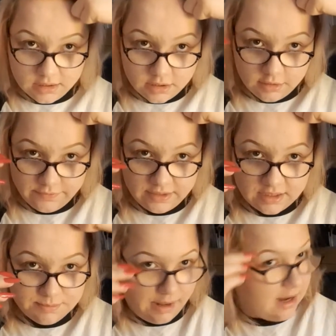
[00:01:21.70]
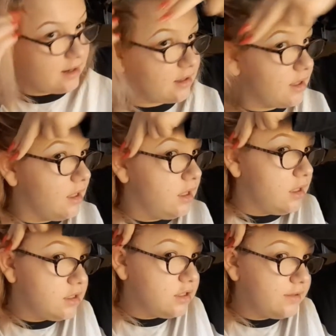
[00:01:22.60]
2 fingers back,
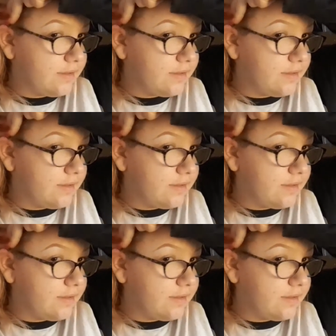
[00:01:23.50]
2